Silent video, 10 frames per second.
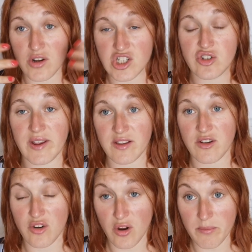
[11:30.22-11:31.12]
countries
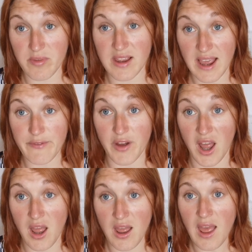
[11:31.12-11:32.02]
could come
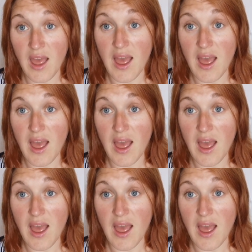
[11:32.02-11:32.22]
together,